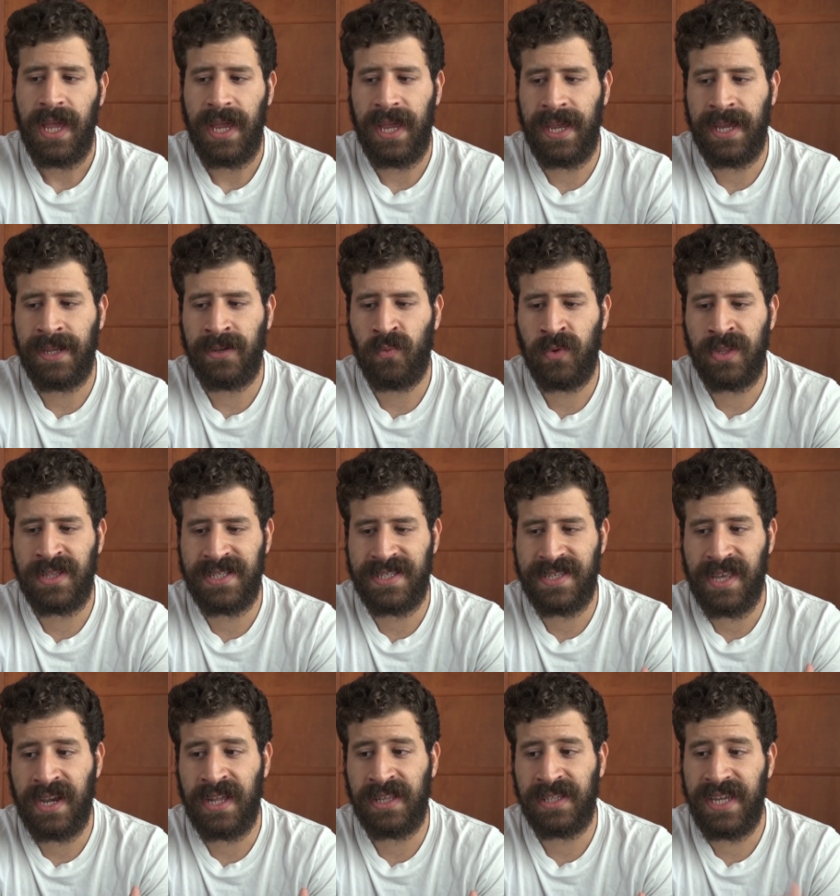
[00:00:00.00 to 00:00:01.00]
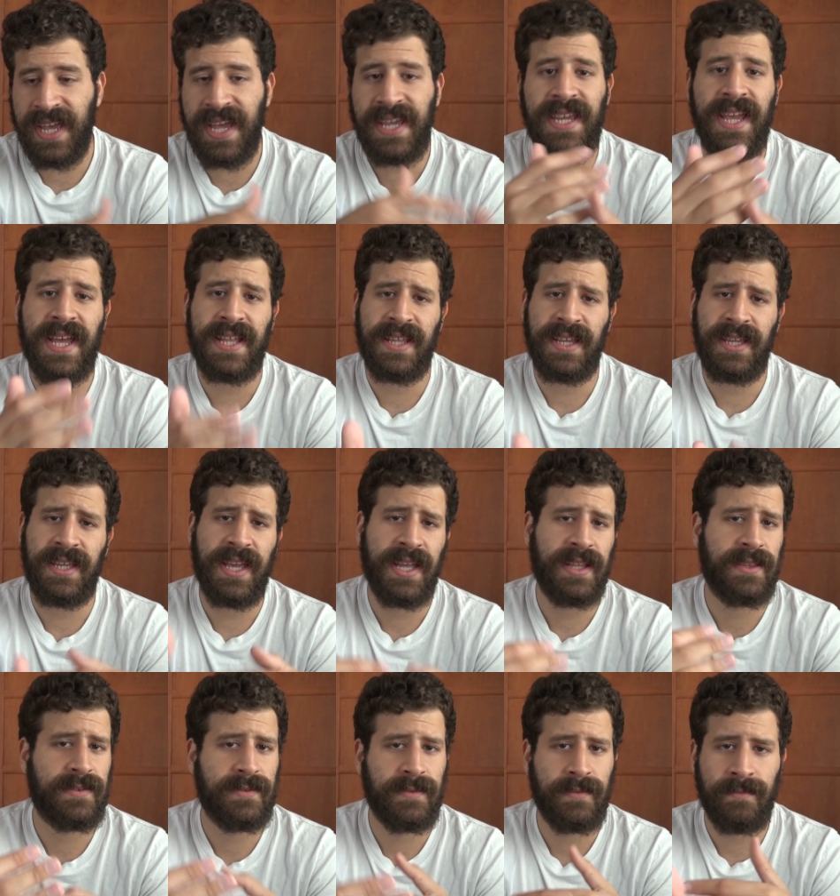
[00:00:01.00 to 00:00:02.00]
And with the Sennelier, yeah, they
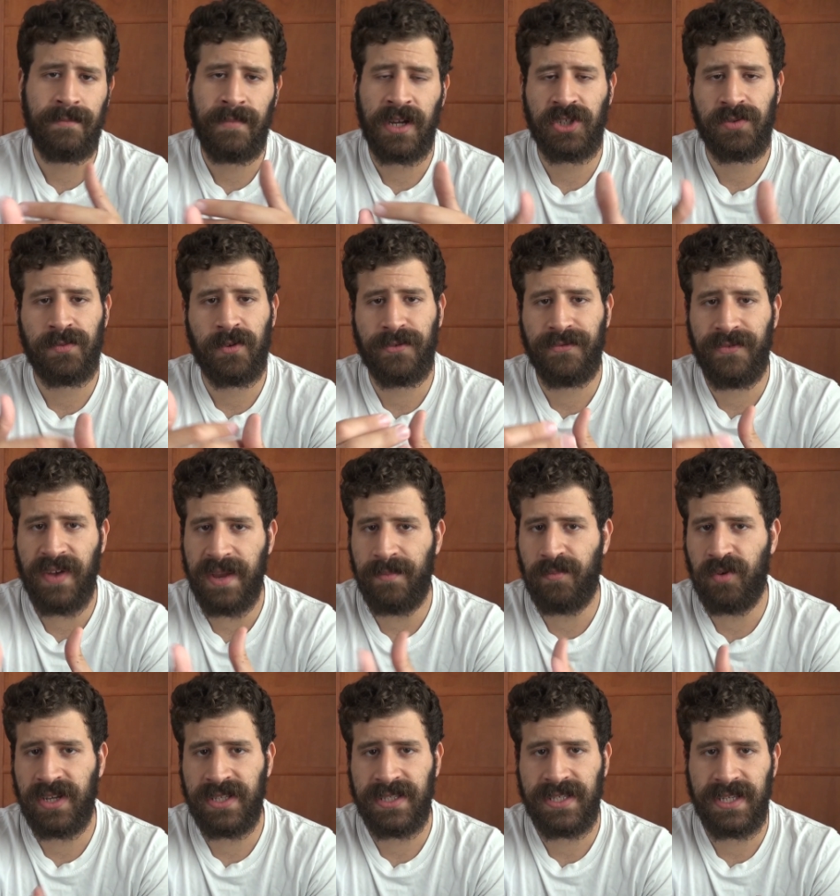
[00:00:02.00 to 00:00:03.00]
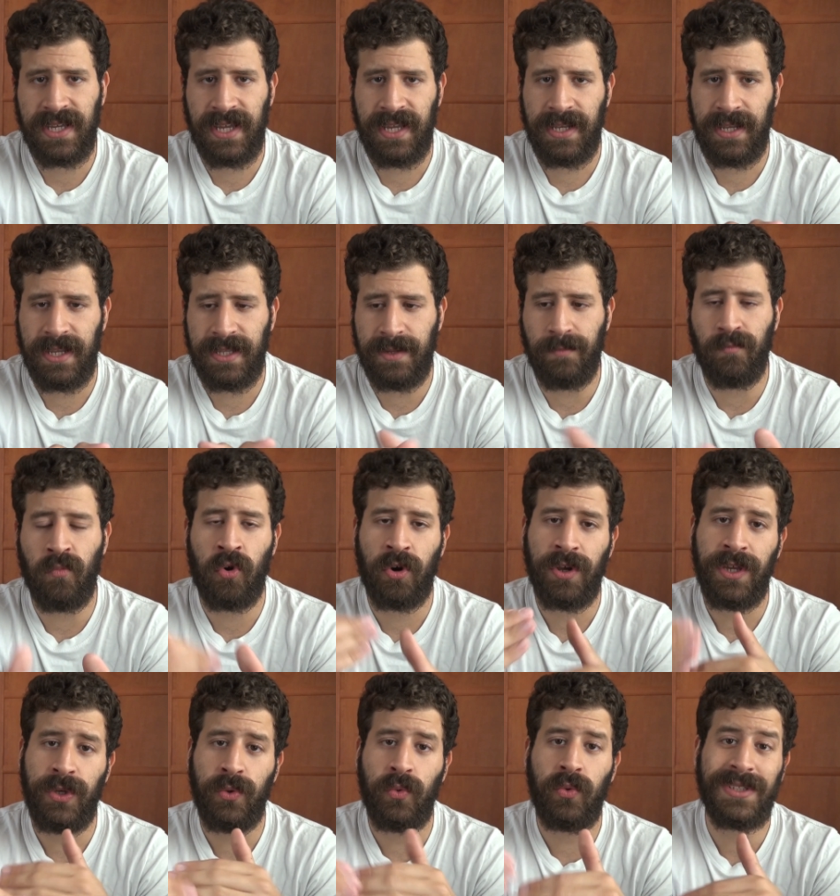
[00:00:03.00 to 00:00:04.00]
get much more vibrant and the more
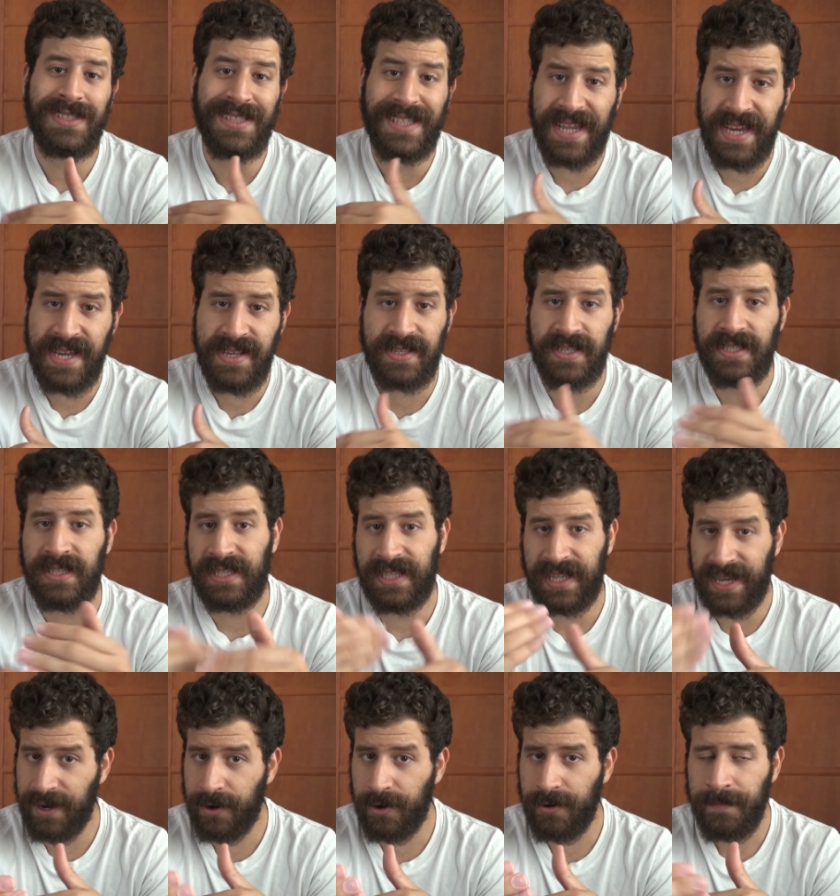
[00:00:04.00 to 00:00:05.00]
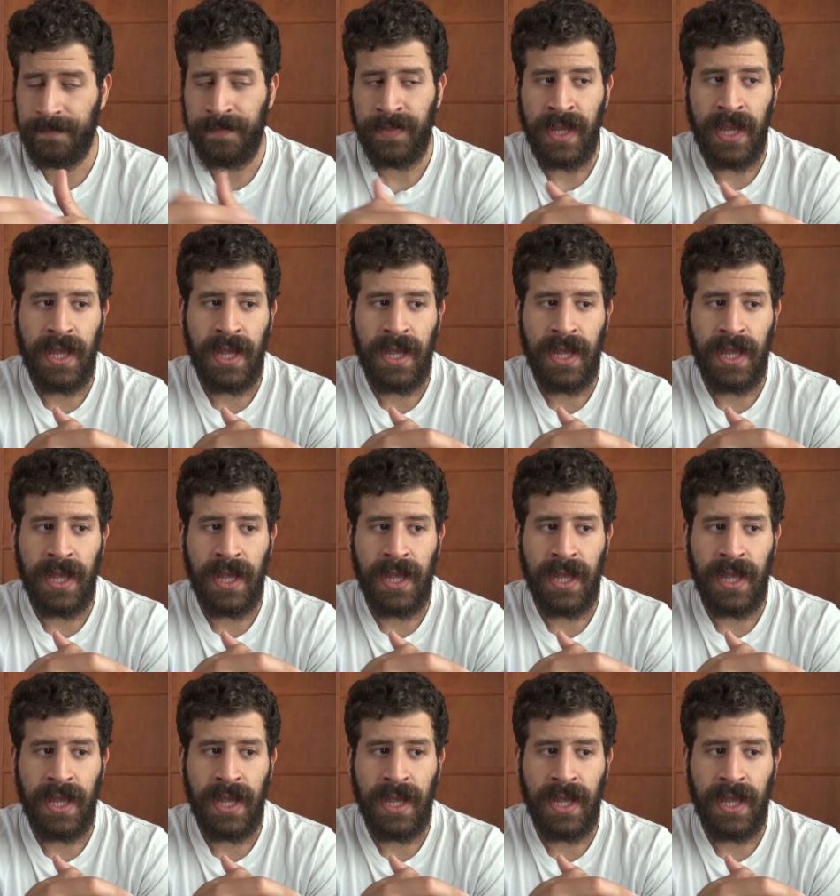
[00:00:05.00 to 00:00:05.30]
you glaze and layer.